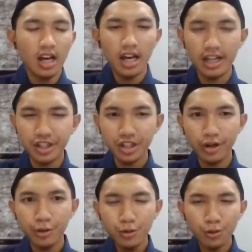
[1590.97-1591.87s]
and
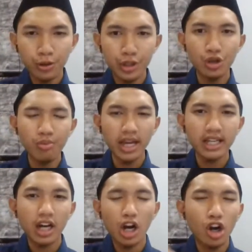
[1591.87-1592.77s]
so you
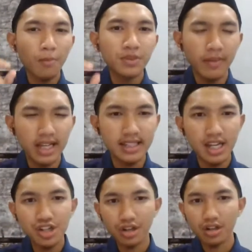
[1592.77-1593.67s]
make an
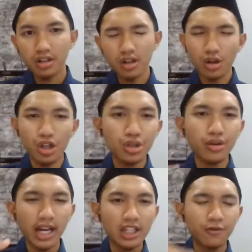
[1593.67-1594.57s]
optimization.
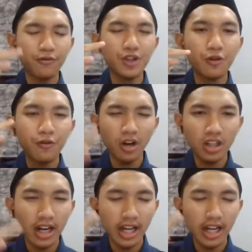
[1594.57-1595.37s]
You further